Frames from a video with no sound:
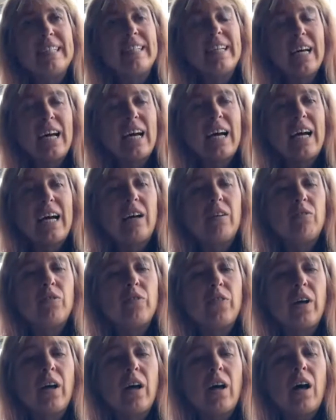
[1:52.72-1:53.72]
didn't
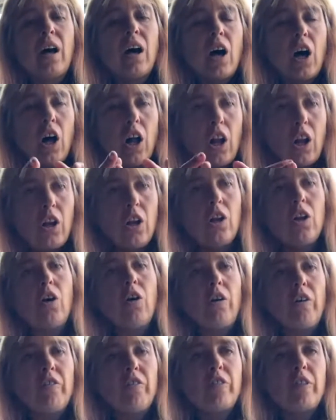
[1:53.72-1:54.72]
have a
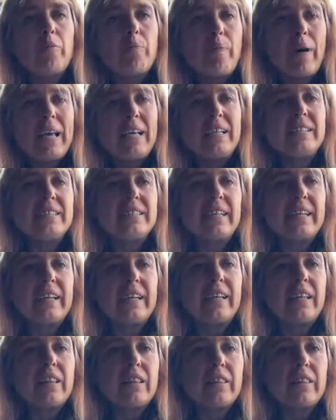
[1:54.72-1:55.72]
lot of the
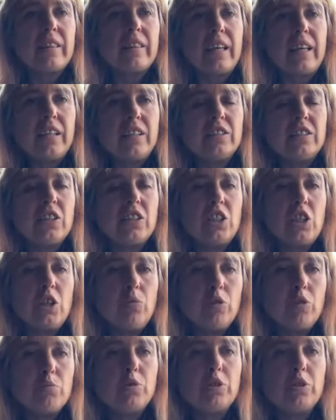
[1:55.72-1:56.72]
basic things that you
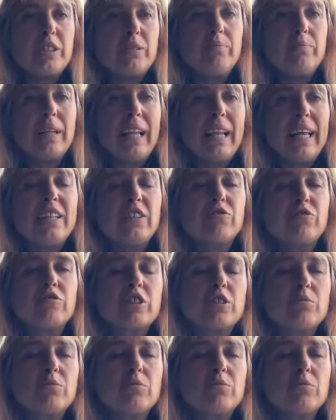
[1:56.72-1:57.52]
would put in place for a